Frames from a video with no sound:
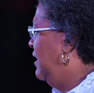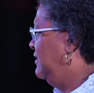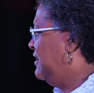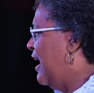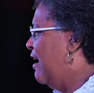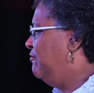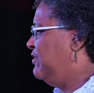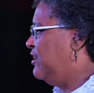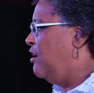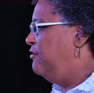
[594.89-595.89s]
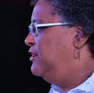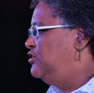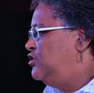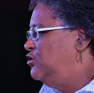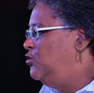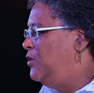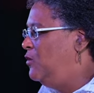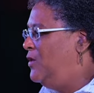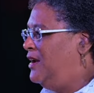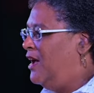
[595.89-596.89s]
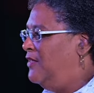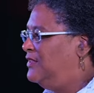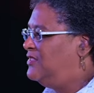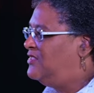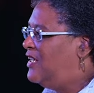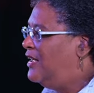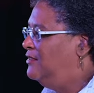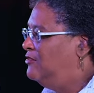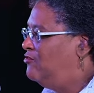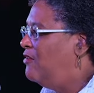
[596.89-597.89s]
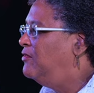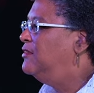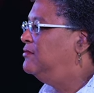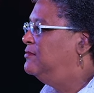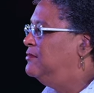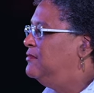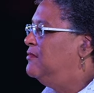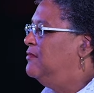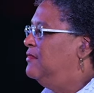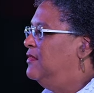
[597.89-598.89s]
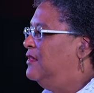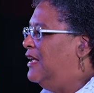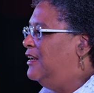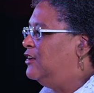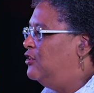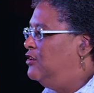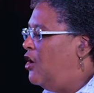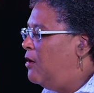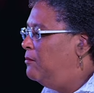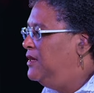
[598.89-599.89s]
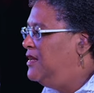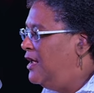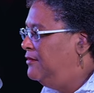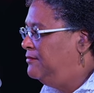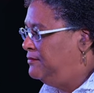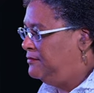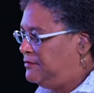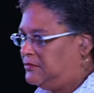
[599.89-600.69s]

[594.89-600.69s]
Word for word: and to have the courage to do it when others said, Trevor, that it could not be done